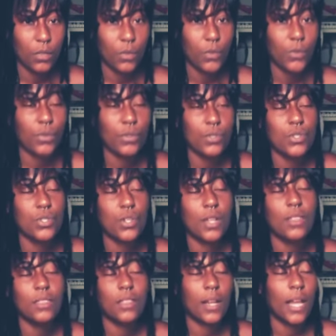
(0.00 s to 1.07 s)
through the
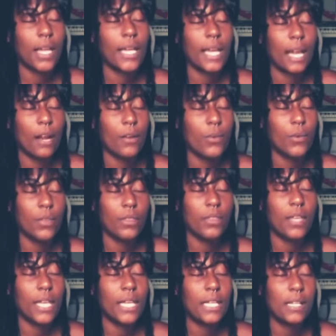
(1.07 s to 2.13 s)
strength that I carry
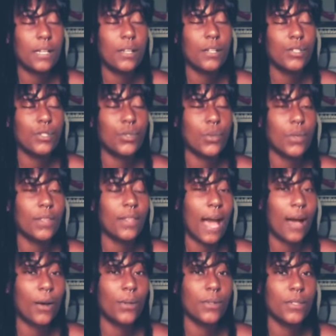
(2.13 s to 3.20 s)
within to
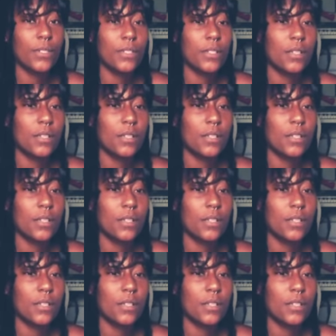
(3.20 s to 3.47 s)
without,